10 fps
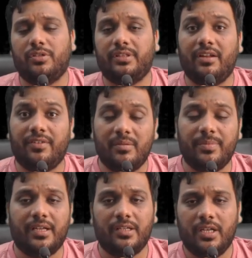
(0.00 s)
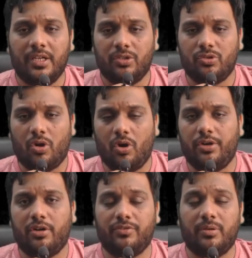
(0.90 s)
So there will be a stock
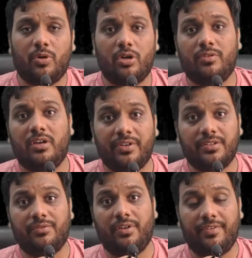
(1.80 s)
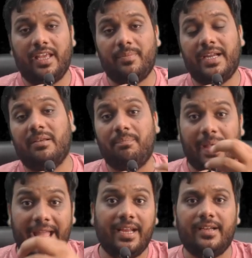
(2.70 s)
audit of the borrower, which whereby the
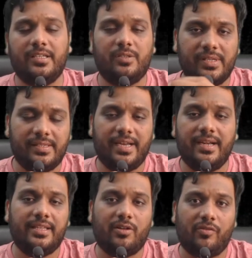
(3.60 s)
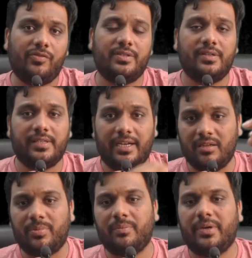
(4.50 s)
bankers will send their officers at
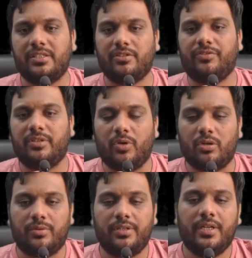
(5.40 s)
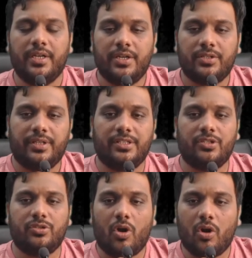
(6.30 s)
the premises of the borrower. So there's a
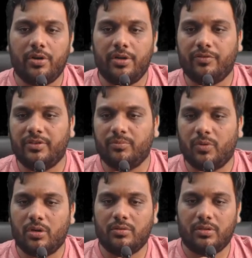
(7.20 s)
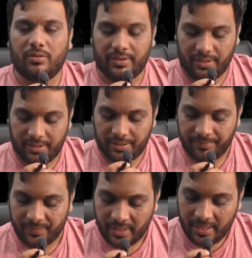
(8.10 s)
stock audit of the borrower over here.